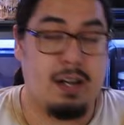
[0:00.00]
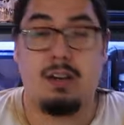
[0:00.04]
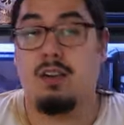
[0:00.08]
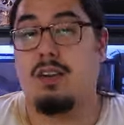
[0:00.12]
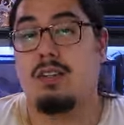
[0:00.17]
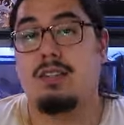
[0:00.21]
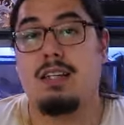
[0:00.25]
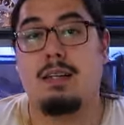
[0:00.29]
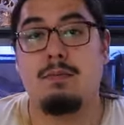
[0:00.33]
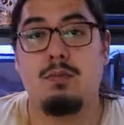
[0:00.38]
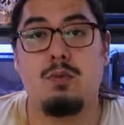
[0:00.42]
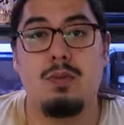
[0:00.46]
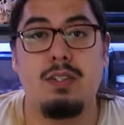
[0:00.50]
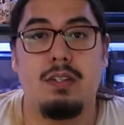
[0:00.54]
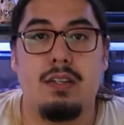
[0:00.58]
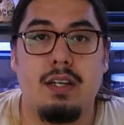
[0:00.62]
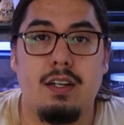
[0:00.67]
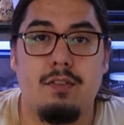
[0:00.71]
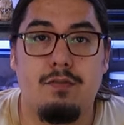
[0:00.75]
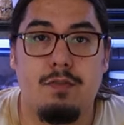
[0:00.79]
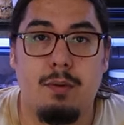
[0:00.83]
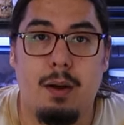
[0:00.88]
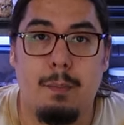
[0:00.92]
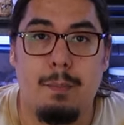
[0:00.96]
And a lot of times when you get
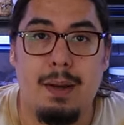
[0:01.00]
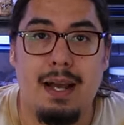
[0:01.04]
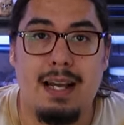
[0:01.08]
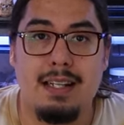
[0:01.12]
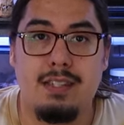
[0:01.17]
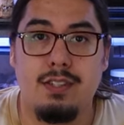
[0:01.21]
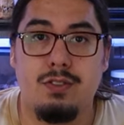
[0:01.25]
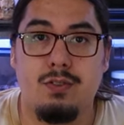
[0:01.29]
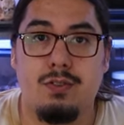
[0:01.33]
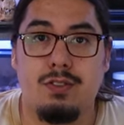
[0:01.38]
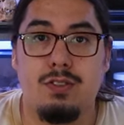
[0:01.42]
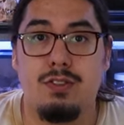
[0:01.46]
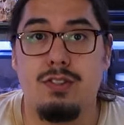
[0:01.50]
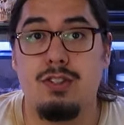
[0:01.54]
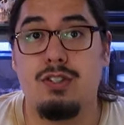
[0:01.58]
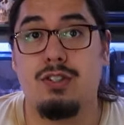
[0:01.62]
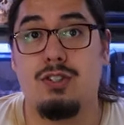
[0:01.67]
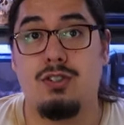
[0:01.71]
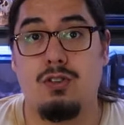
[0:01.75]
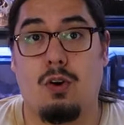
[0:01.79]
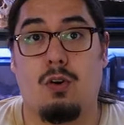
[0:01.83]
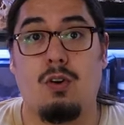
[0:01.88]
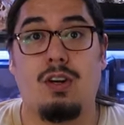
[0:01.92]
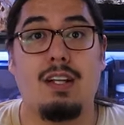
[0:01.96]
them from a pet store, they're
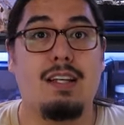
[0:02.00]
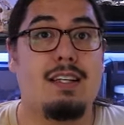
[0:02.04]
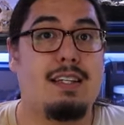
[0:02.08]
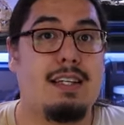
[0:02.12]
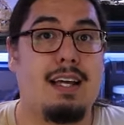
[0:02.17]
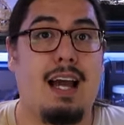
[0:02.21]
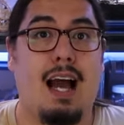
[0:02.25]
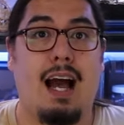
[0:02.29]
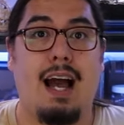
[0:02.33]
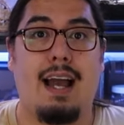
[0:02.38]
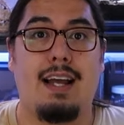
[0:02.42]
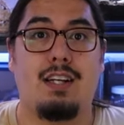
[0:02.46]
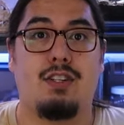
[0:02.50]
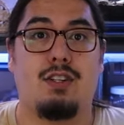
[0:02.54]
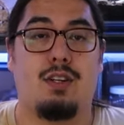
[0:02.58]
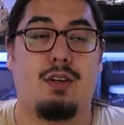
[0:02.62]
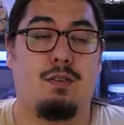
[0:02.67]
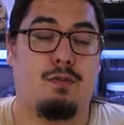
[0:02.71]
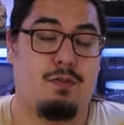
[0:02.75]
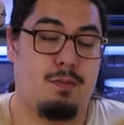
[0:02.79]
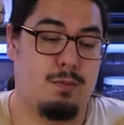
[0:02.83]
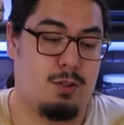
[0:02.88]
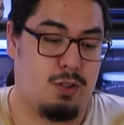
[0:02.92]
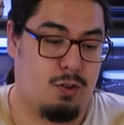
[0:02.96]
just already
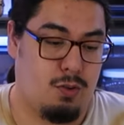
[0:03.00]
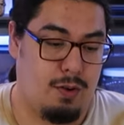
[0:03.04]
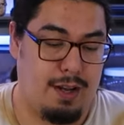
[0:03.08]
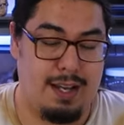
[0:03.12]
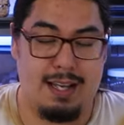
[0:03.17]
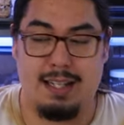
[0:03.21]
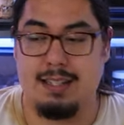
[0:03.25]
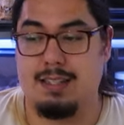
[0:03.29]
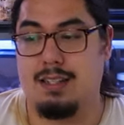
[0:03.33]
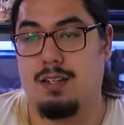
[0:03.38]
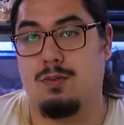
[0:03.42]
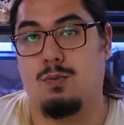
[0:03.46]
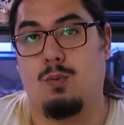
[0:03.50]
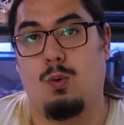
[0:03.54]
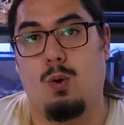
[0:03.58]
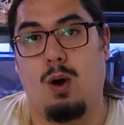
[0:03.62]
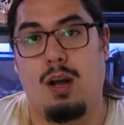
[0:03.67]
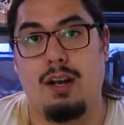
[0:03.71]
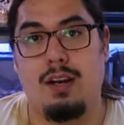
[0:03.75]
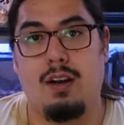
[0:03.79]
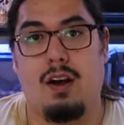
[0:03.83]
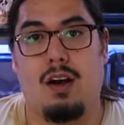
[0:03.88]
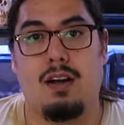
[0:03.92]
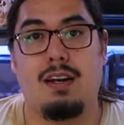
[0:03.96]
dehydrated from transit and
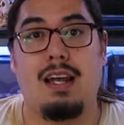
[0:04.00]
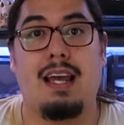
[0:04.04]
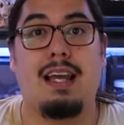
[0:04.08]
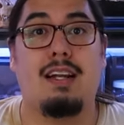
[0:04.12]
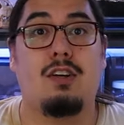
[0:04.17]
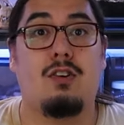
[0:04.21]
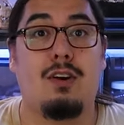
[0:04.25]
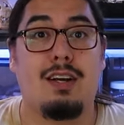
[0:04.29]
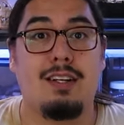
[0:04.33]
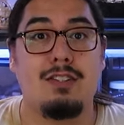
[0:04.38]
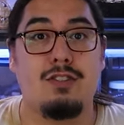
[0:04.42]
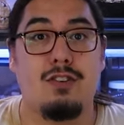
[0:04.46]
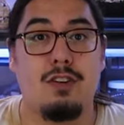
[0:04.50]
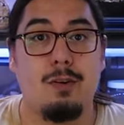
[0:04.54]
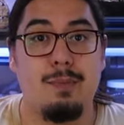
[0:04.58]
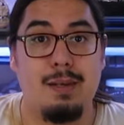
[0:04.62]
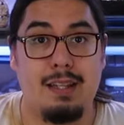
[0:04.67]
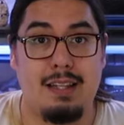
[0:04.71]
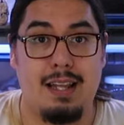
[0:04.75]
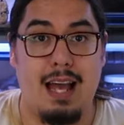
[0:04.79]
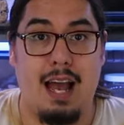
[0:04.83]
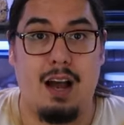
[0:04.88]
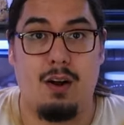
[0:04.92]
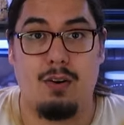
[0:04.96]
whatnot. And crickets are going to
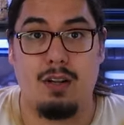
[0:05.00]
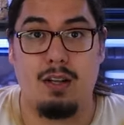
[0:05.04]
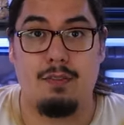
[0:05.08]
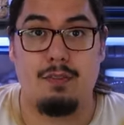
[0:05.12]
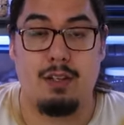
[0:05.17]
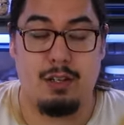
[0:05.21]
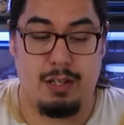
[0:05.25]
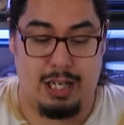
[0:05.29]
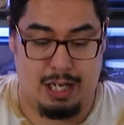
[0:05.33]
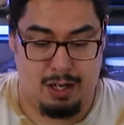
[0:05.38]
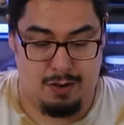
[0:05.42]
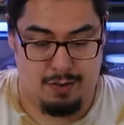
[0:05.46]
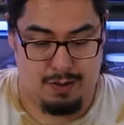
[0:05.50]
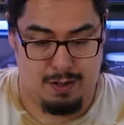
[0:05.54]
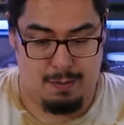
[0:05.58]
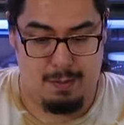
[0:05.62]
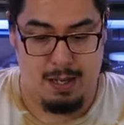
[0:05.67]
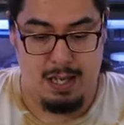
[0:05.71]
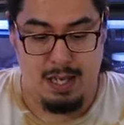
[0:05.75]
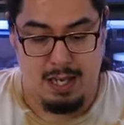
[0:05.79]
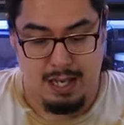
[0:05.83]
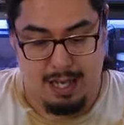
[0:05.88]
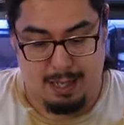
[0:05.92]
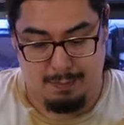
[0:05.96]
be loud if you hear them.
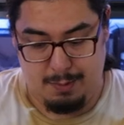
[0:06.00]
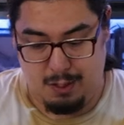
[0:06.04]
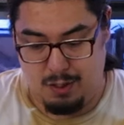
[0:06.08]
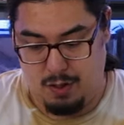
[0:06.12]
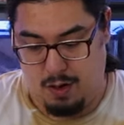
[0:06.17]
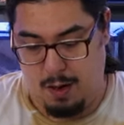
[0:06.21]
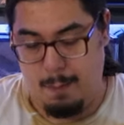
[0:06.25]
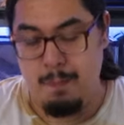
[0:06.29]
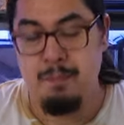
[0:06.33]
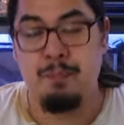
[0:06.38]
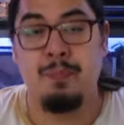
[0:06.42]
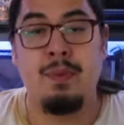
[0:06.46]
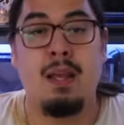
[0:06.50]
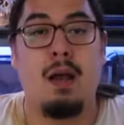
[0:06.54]
I'm sorry.